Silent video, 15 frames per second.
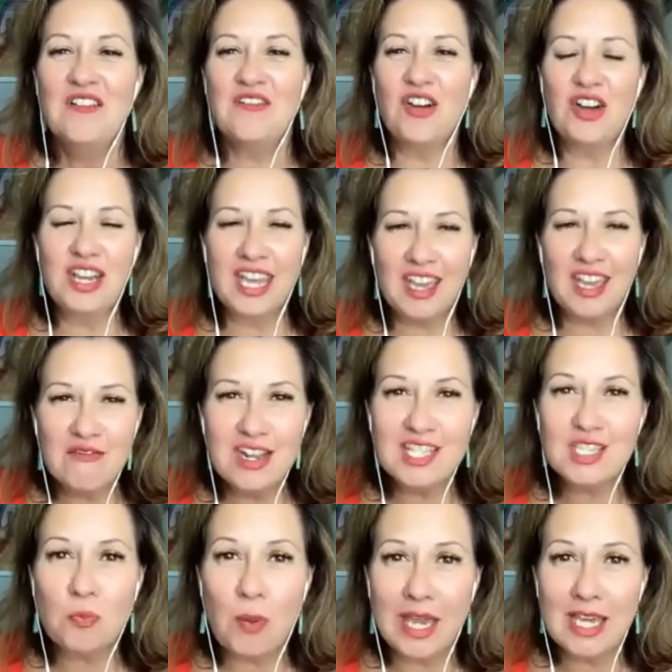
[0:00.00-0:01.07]

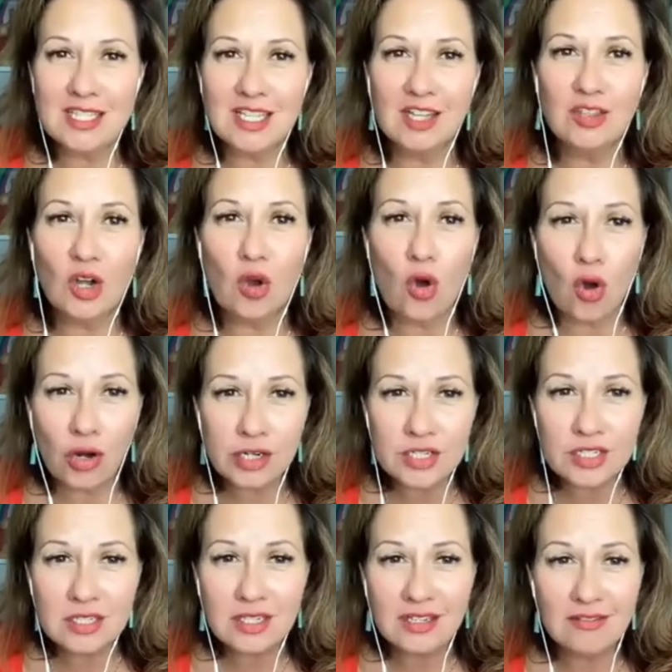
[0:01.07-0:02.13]
Forgiveness based on the
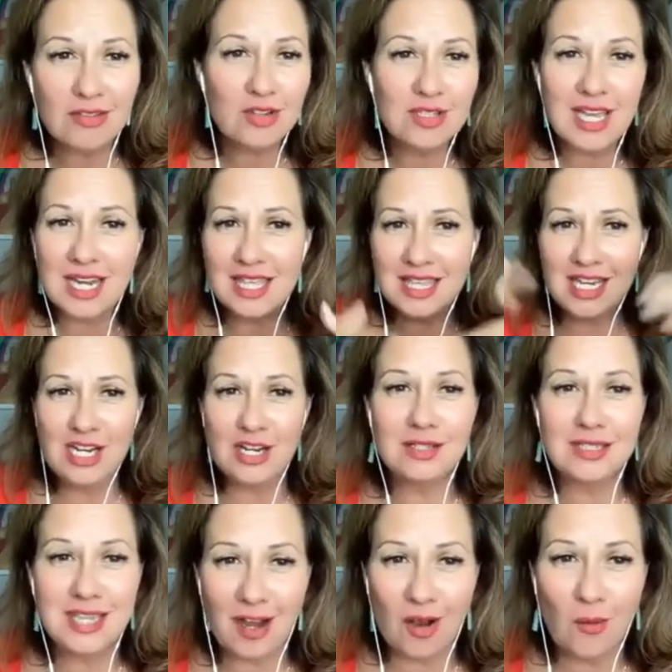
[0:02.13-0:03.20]
course. If there's anything you
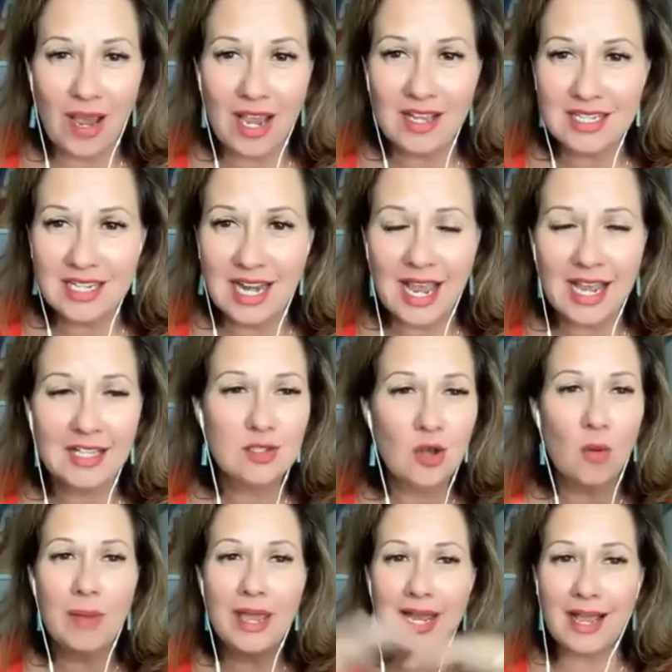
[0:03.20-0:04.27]
could take away today,
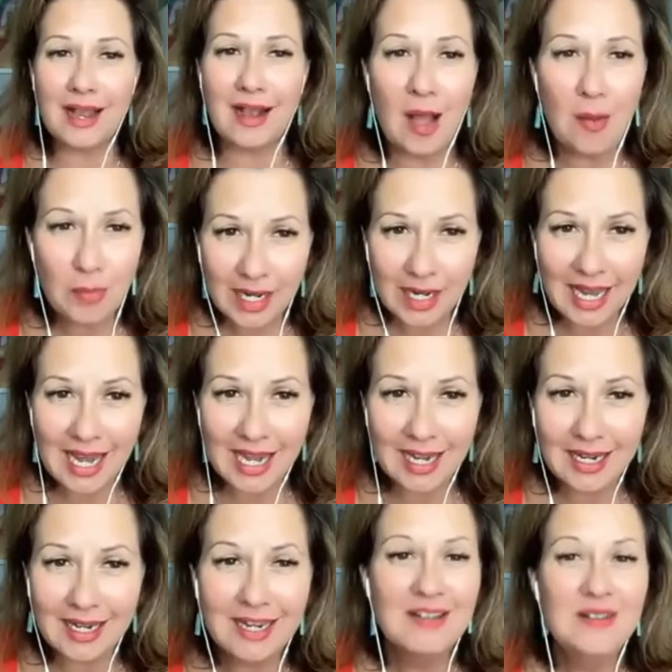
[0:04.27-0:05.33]
don't make it
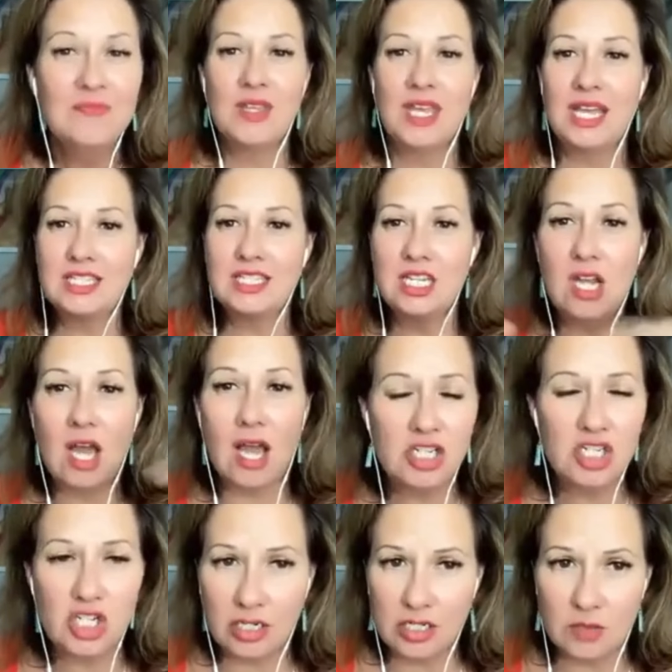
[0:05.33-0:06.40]
complicated. It's
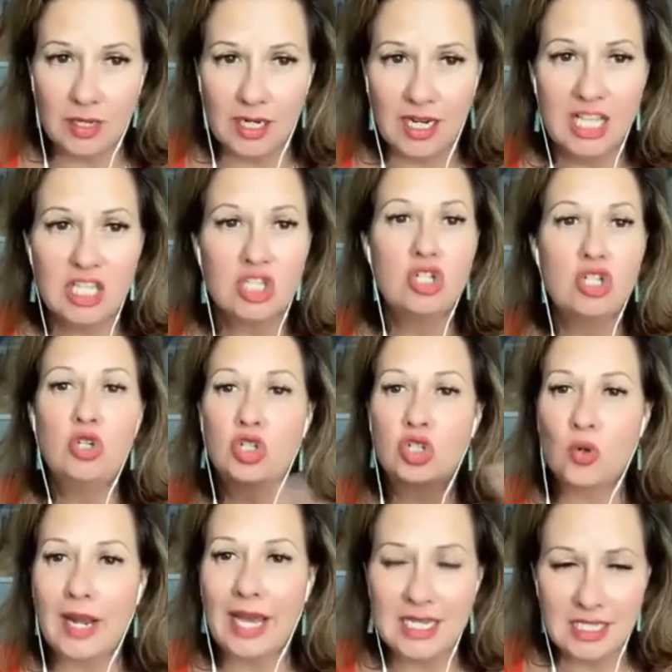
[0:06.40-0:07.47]
non-judgment. It's
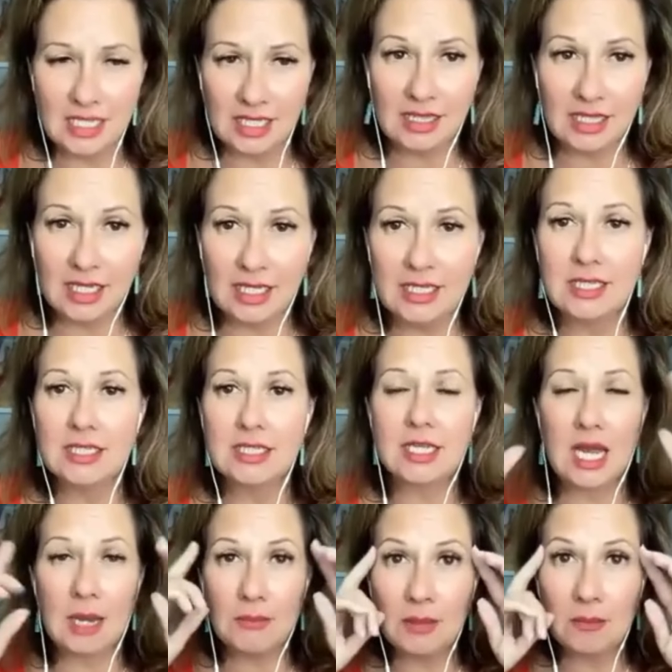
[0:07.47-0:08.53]
neutralizing things. It's
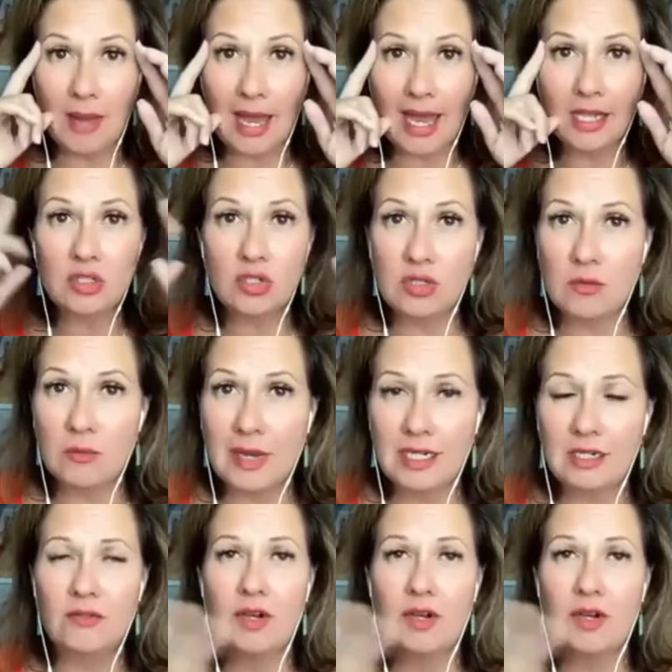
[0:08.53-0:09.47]
coming back to the mind